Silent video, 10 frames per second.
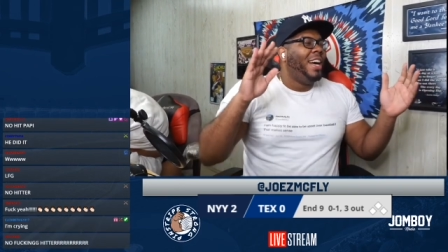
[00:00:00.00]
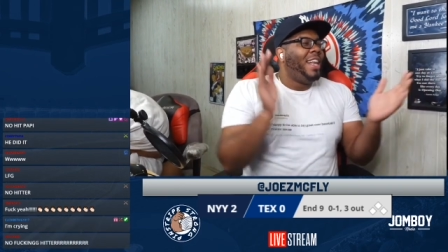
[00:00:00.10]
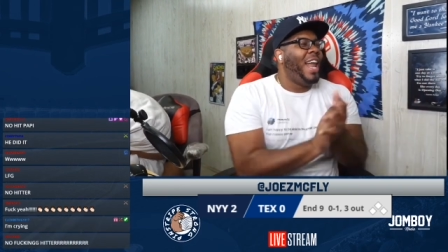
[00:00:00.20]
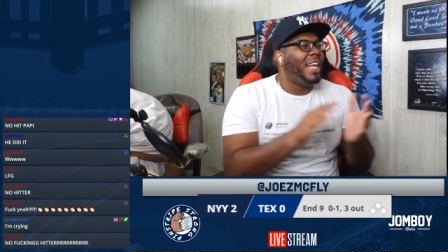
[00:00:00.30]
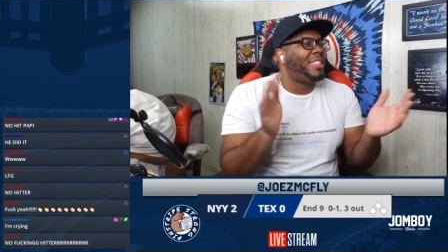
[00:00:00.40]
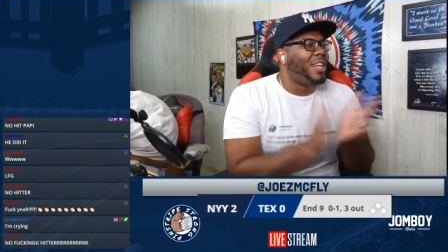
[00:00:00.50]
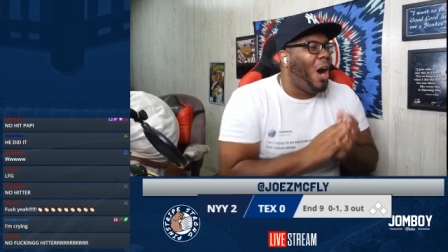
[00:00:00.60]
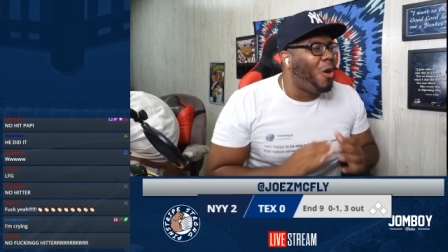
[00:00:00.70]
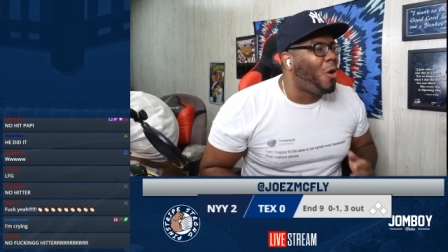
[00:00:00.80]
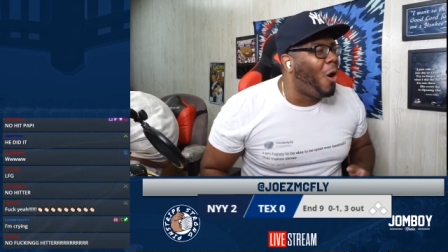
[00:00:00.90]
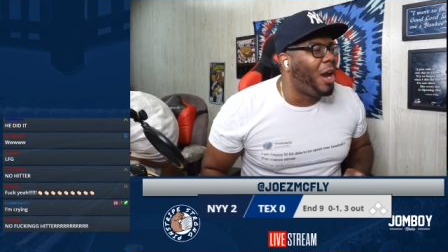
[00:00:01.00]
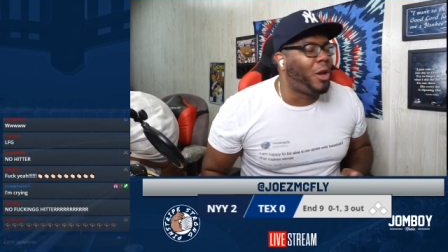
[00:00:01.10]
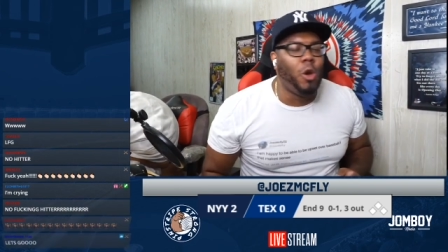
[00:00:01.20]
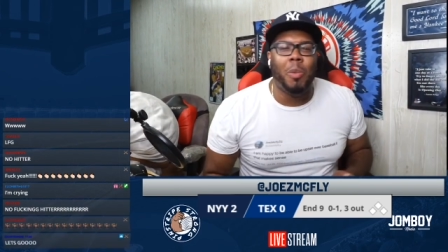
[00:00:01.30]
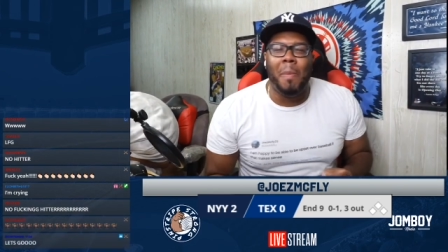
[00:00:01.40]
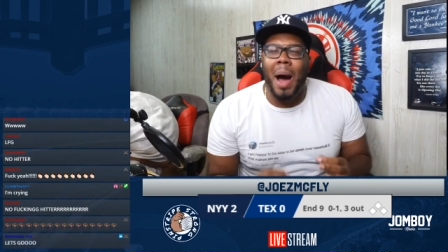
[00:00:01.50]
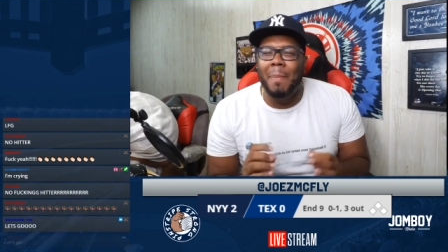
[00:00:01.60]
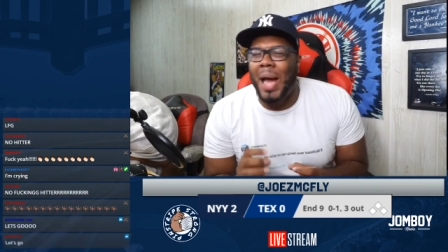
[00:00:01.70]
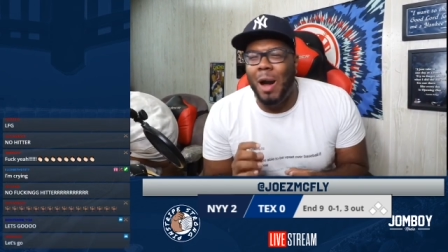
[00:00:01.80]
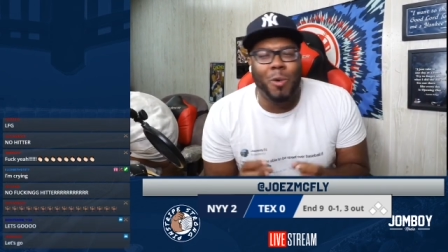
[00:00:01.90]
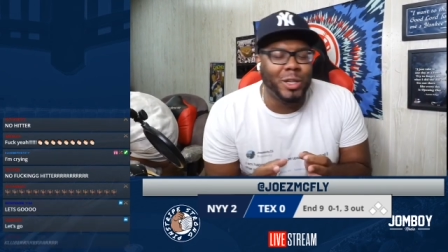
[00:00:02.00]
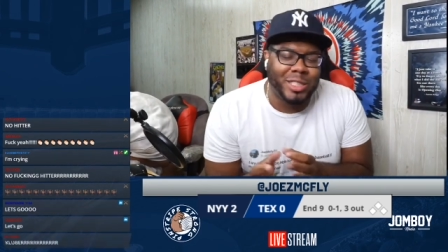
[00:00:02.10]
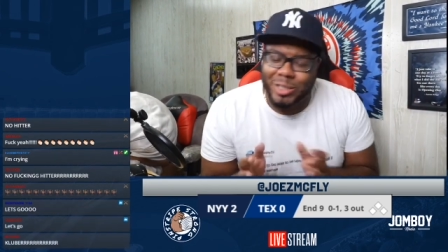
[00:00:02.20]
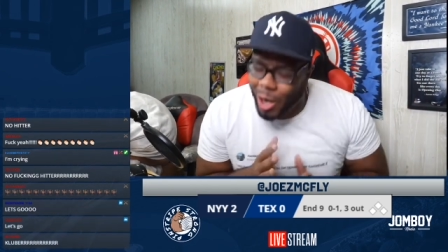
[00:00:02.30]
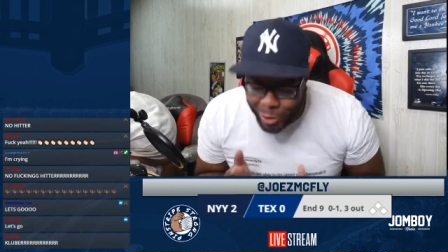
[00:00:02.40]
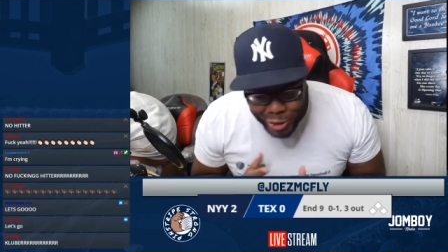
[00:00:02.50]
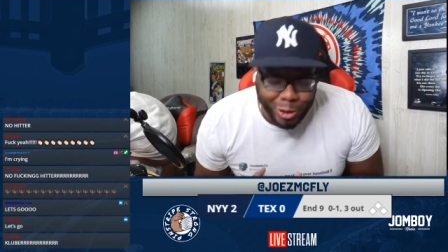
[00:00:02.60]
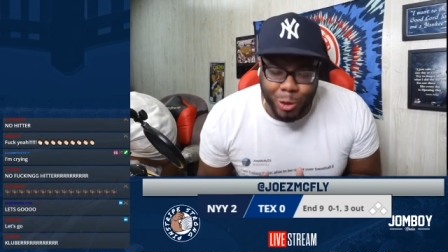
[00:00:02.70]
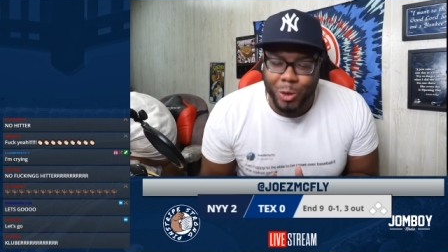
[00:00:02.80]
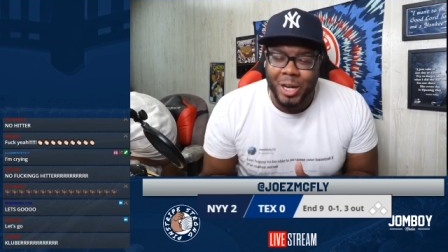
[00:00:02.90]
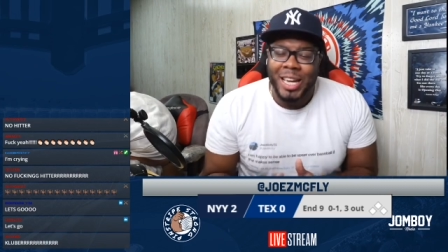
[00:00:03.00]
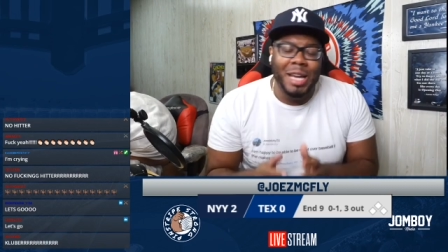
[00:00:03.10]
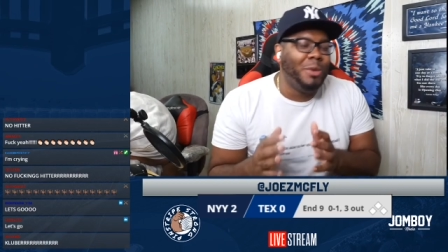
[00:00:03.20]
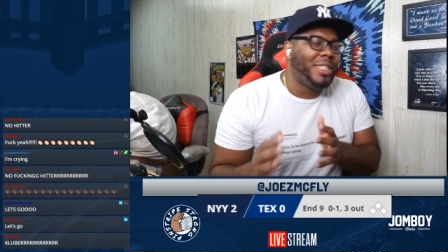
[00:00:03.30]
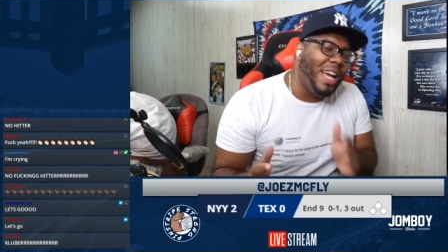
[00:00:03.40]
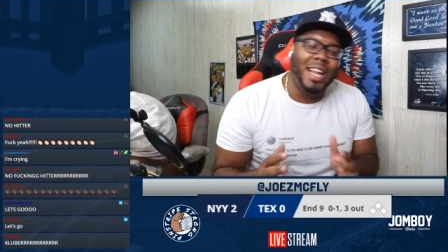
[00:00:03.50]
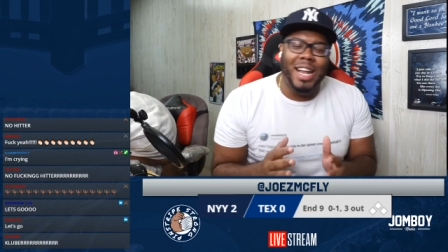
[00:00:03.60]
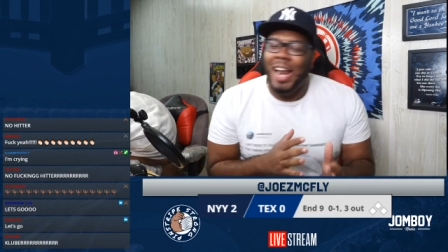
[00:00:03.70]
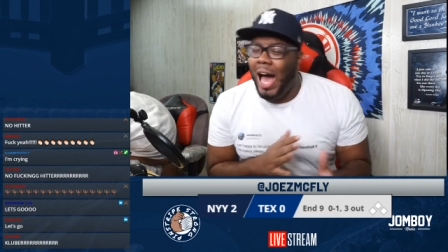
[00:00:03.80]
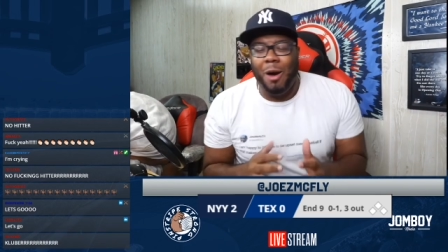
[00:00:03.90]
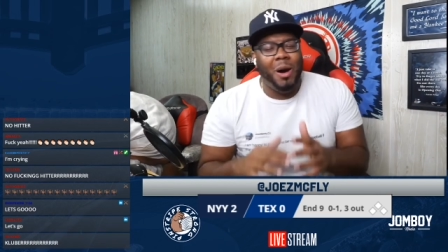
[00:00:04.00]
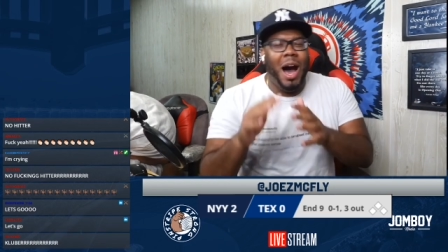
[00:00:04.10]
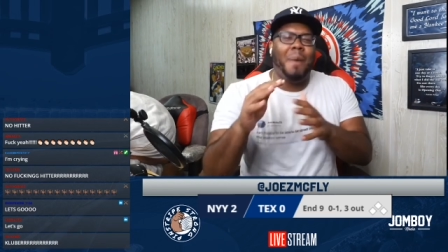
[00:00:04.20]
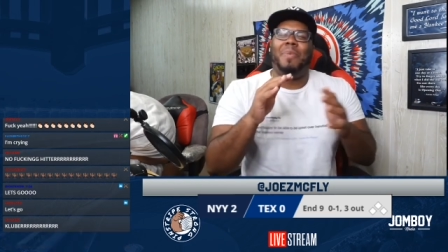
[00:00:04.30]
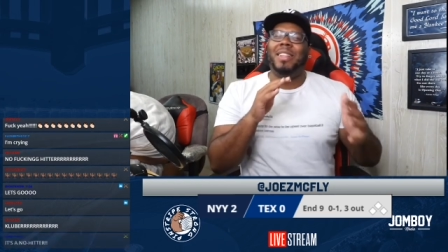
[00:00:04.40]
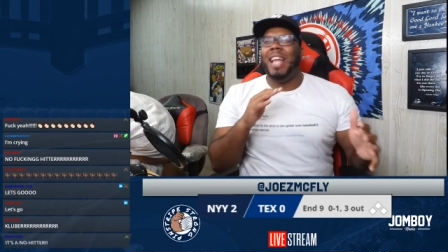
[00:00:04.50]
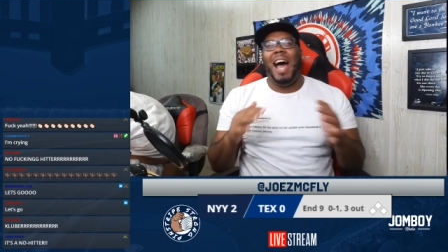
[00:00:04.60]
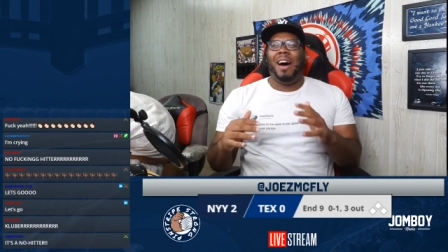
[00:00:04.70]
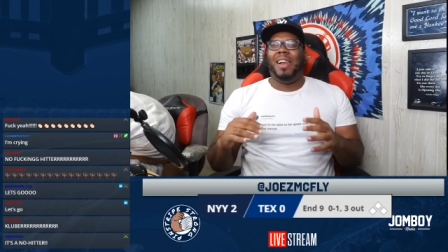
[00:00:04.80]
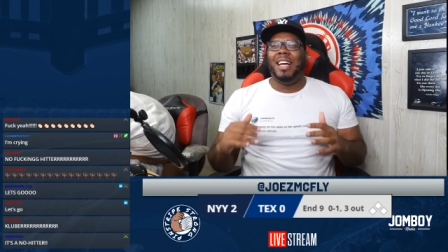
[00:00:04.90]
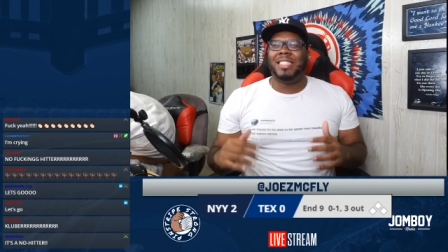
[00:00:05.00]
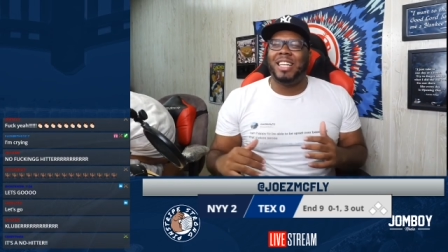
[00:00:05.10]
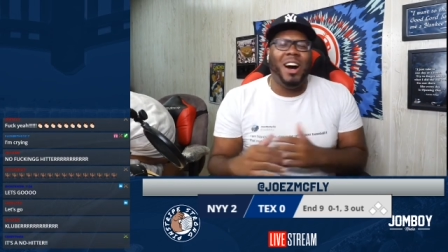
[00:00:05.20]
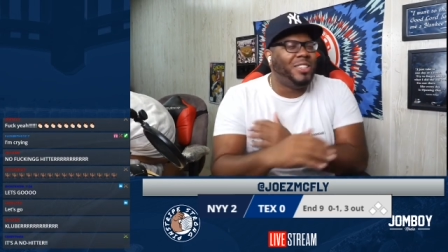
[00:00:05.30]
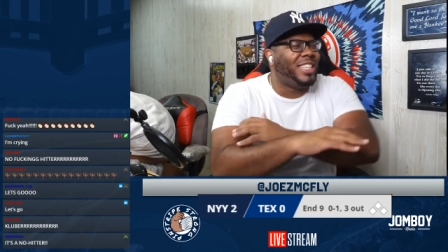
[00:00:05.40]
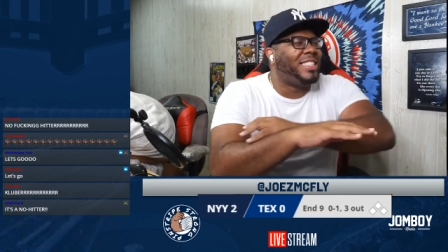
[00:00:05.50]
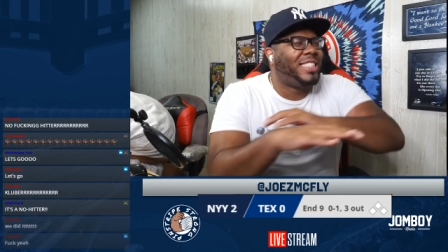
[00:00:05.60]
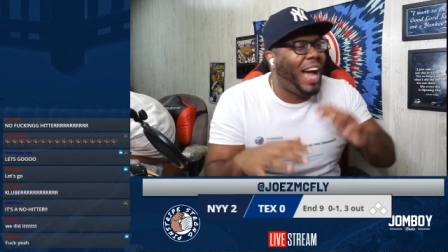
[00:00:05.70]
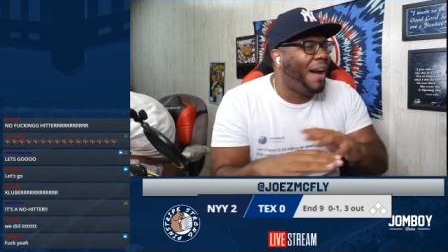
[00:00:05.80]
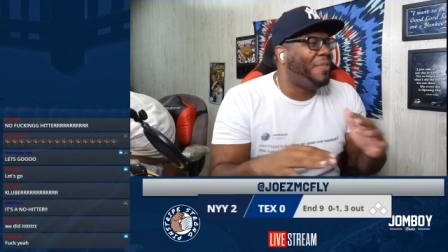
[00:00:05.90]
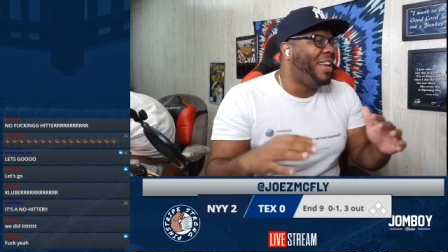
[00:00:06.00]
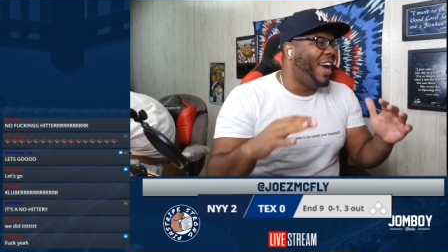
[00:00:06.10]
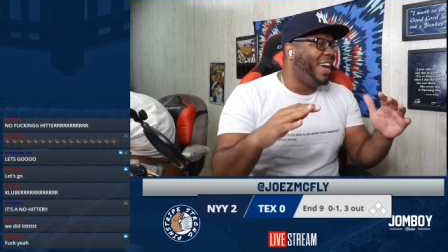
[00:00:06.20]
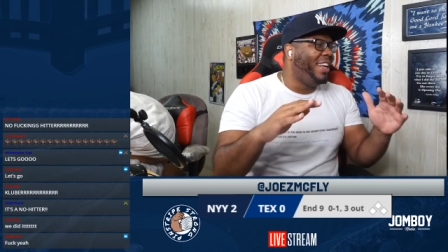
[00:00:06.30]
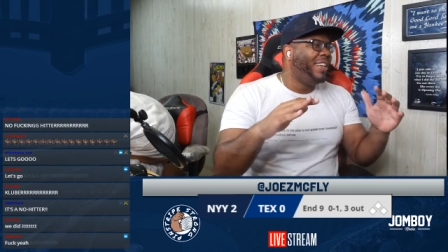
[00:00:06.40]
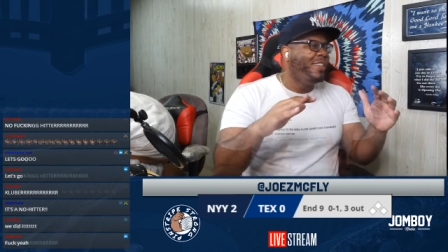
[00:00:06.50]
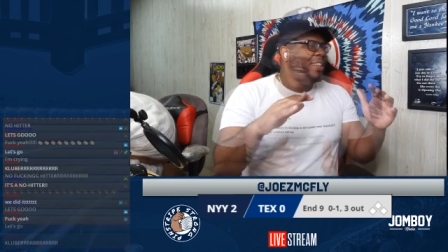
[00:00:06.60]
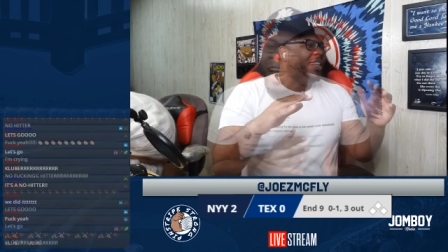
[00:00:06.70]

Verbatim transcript: Let's go, Corey Kluber. My man was surgical. He was in and out, up and down. Let's go, just dominating. In and